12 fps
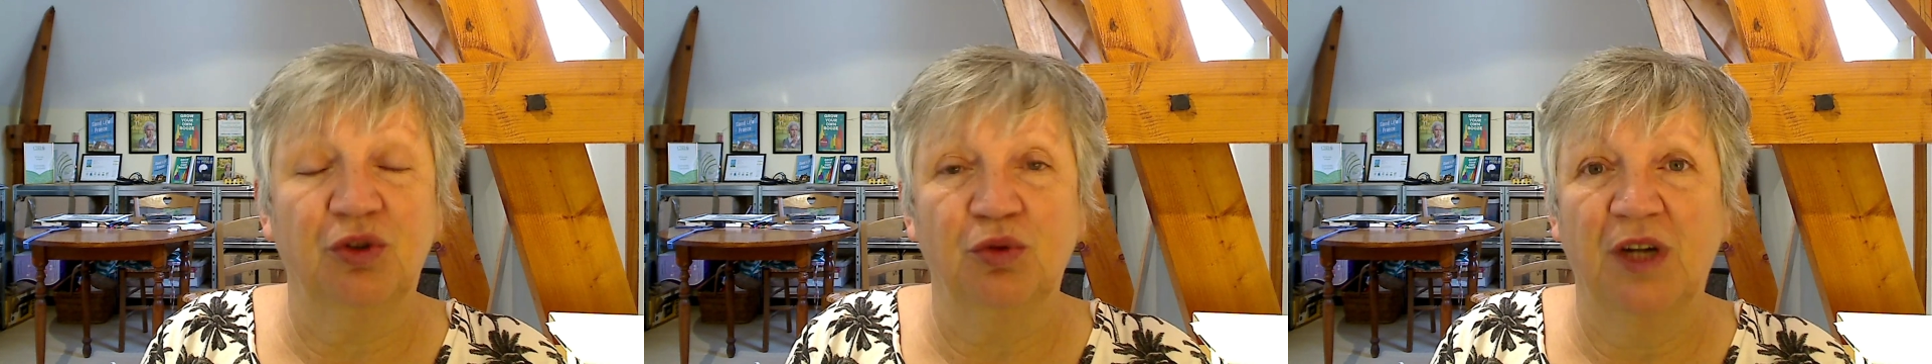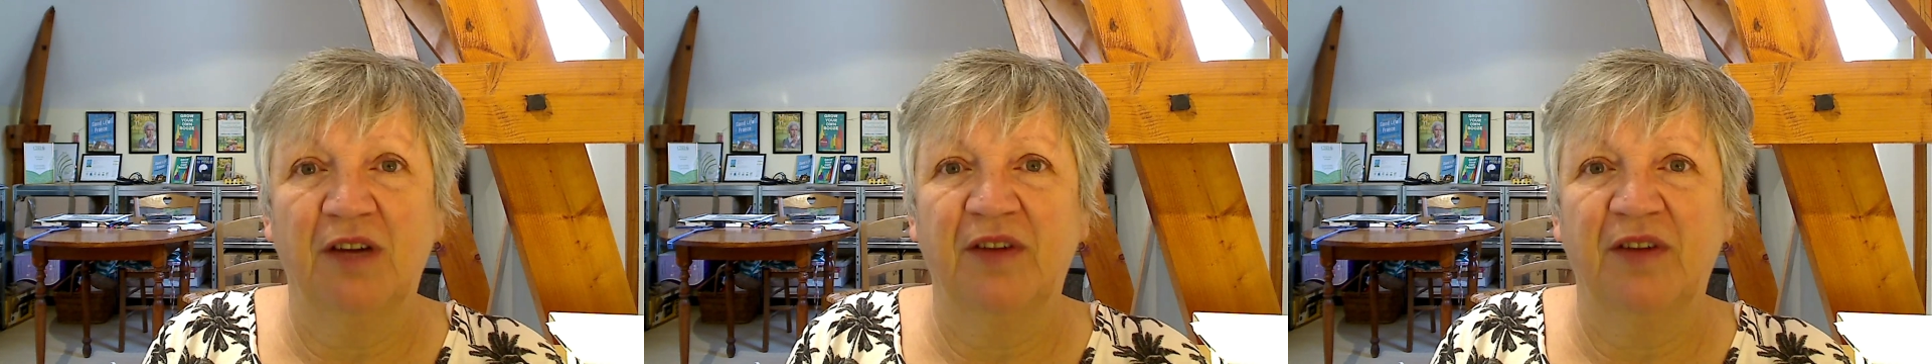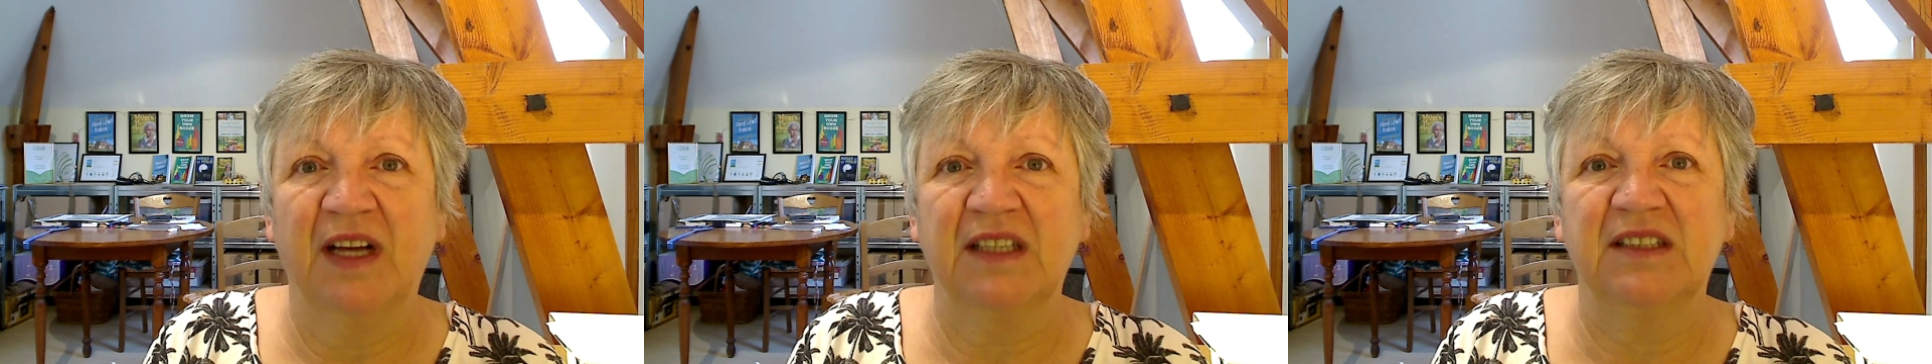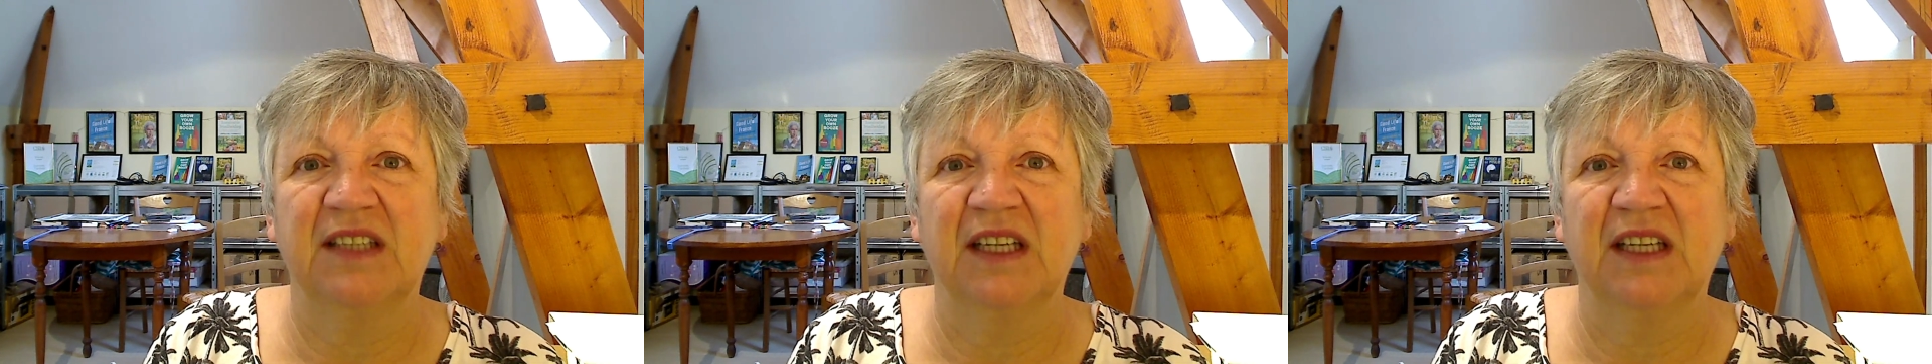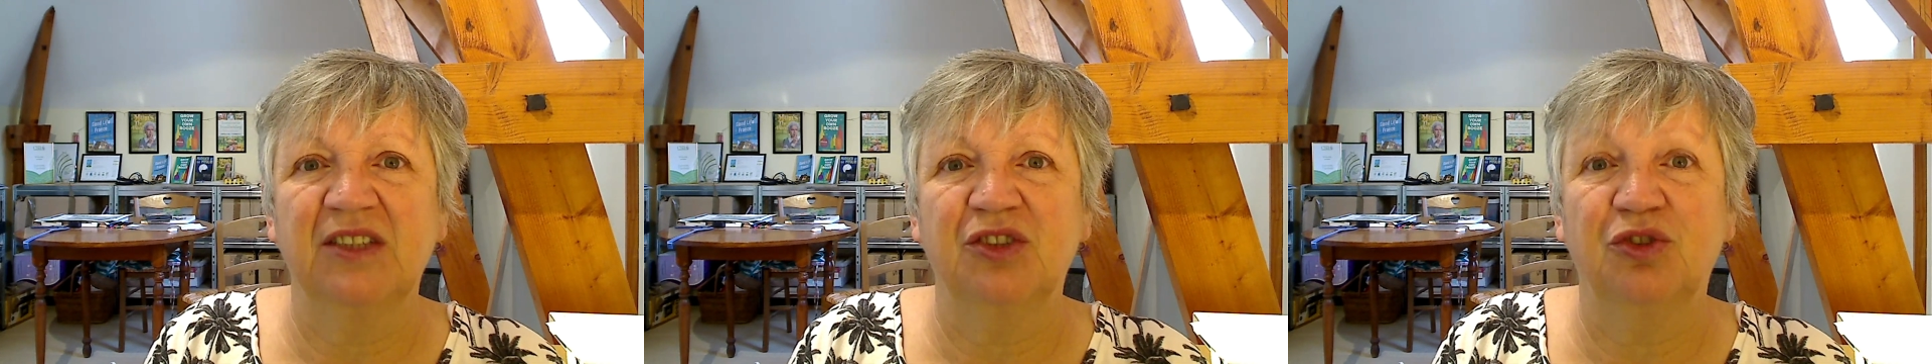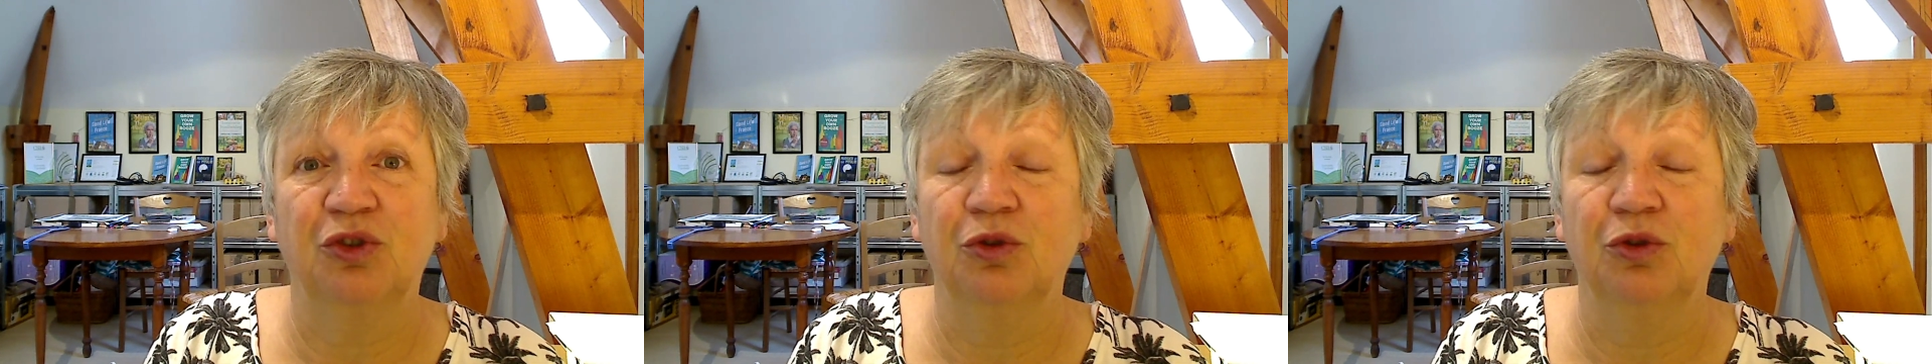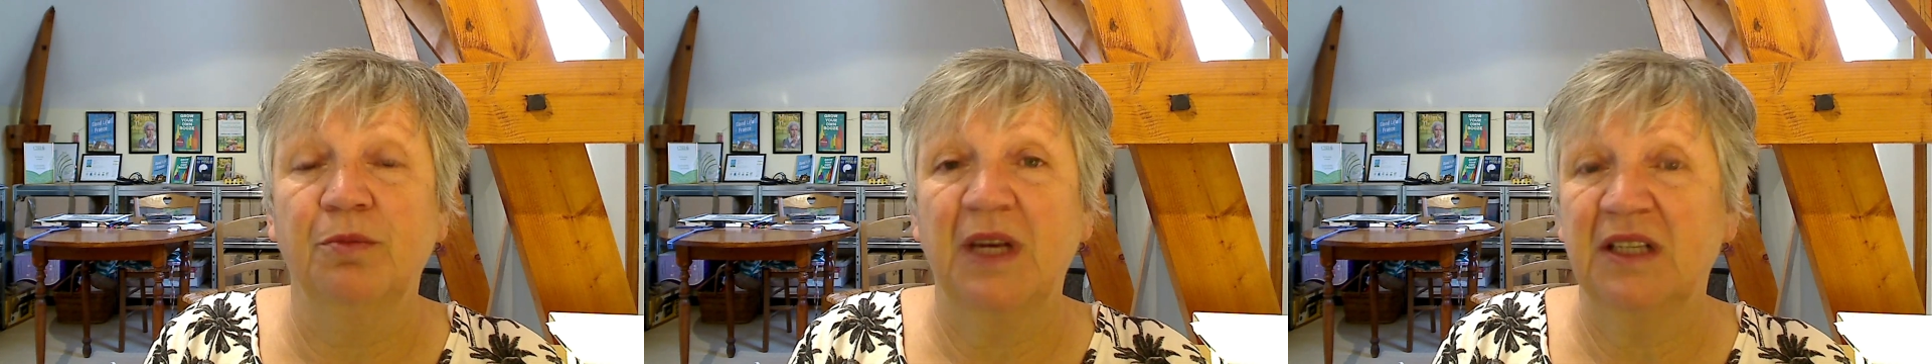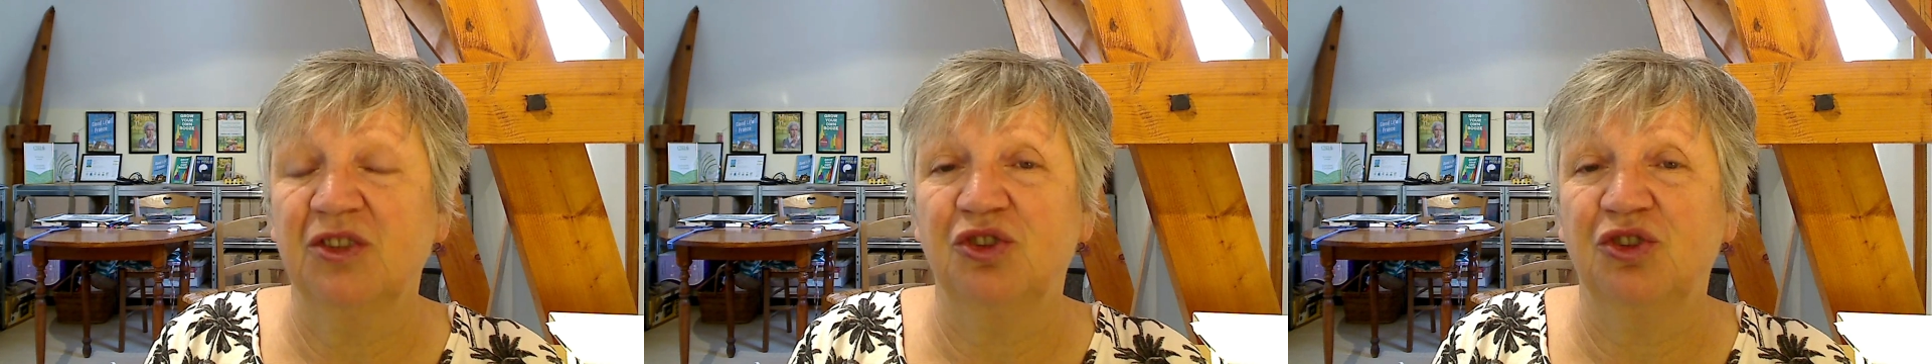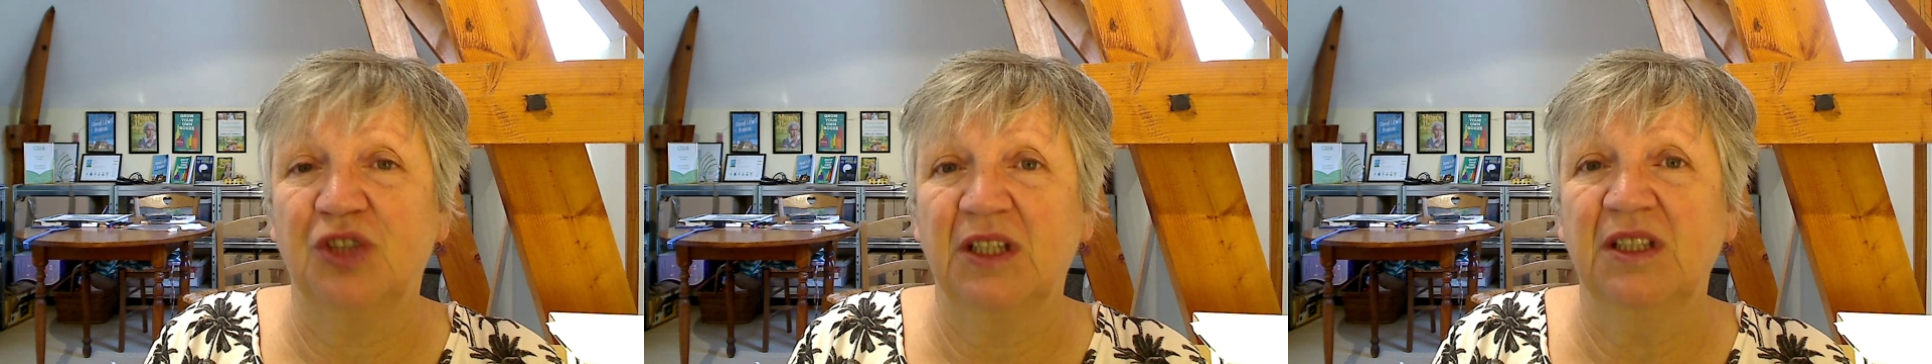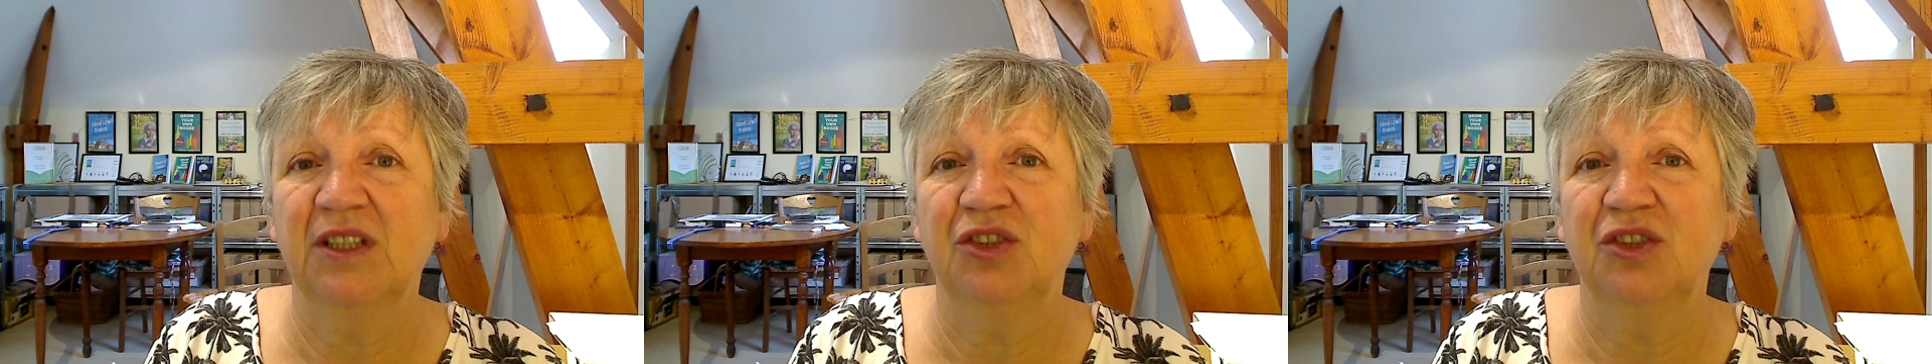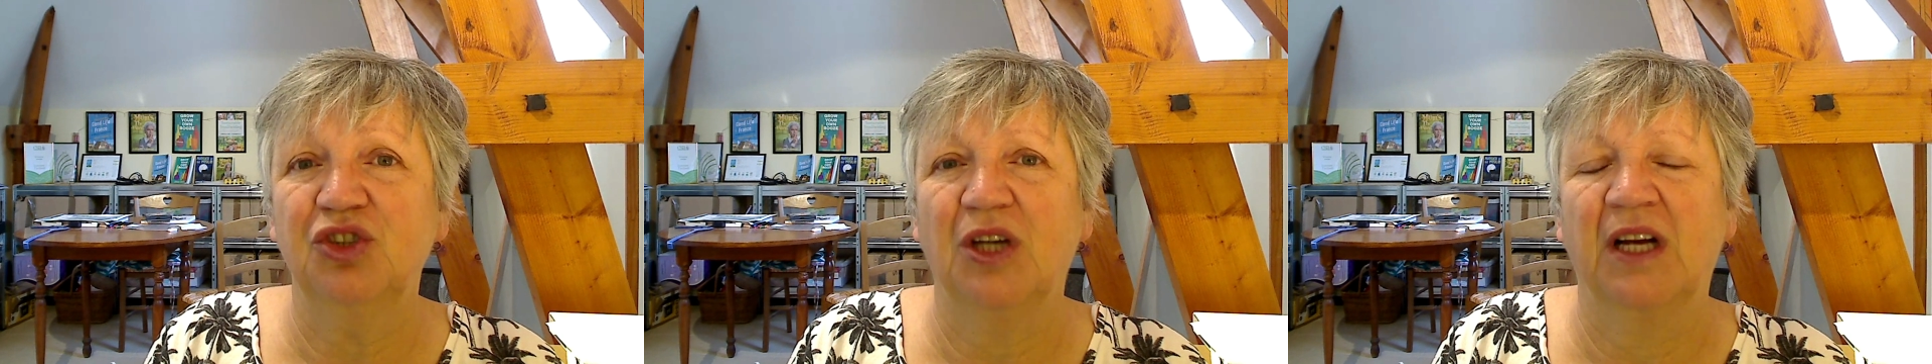don't have access to mains drainage,